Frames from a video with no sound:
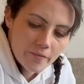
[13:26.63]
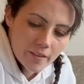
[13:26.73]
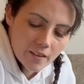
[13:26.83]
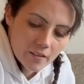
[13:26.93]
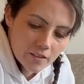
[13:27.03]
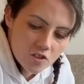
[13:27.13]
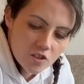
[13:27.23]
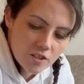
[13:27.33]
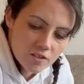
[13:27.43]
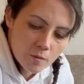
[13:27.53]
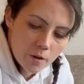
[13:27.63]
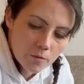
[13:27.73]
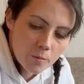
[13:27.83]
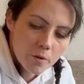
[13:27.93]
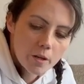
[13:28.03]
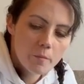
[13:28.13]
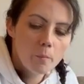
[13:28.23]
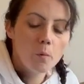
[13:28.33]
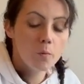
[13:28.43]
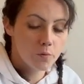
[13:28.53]
I'm going to try not to, I don't want to break up the
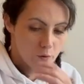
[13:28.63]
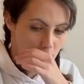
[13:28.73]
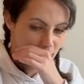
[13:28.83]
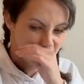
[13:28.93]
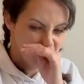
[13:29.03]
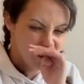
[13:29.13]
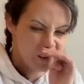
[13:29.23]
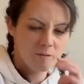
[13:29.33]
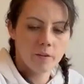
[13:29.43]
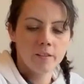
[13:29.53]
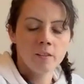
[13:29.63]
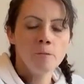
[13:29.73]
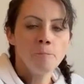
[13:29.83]
balls too much, but I don't mind